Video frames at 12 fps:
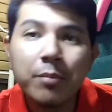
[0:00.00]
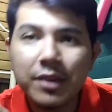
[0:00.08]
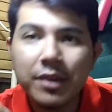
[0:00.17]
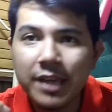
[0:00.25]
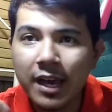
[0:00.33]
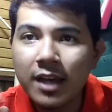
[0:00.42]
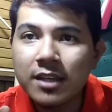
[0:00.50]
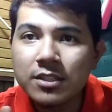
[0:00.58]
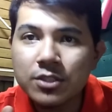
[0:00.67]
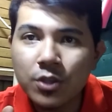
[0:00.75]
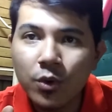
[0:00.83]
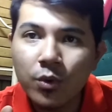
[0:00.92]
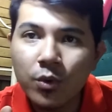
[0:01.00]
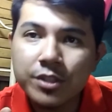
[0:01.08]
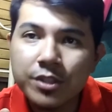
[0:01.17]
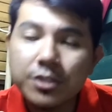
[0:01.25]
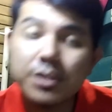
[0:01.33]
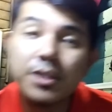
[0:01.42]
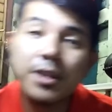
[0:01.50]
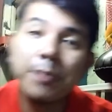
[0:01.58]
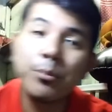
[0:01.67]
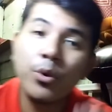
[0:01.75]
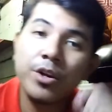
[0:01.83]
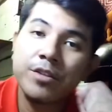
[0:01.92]
But yeah, so it's
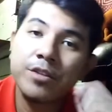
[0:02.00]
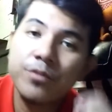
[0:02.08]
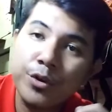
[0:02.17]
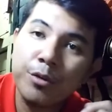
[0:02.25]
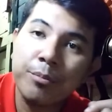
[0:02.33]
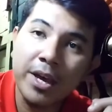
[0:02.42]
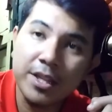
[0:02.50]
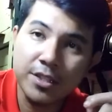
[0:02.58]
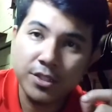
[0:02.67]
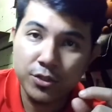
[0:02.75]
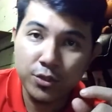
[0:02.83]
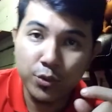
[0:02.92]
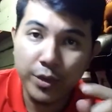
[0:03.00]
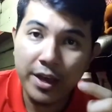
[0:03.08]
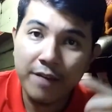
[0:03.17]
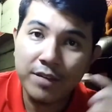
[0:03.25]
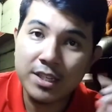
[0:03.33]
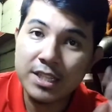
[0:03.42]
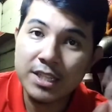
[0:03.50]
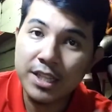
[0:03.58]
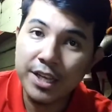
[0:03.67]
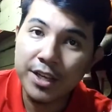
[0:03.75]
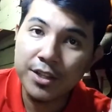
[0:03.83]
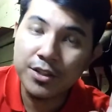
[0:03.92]
important for your mantis to have a
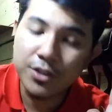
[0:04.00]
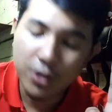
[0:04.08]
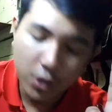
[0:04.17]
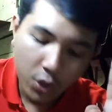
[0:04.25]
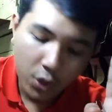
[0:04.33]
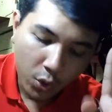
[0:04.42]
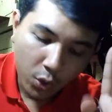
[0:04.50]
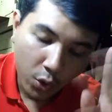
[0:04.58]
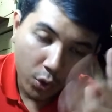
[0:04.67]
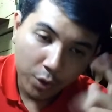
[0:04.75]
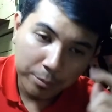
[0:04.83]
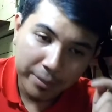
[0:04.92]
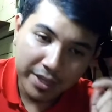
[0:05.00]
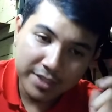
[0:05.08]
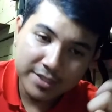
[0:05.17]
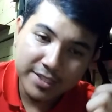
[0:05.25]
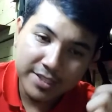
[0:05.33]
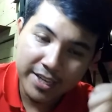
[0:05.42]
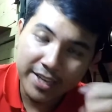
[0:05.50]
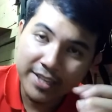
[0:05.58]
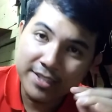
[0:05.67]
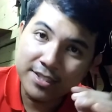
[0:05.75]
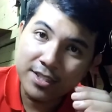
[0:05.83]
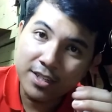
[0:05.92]
clean or
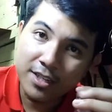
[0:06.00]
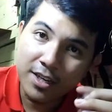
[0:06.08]
maintained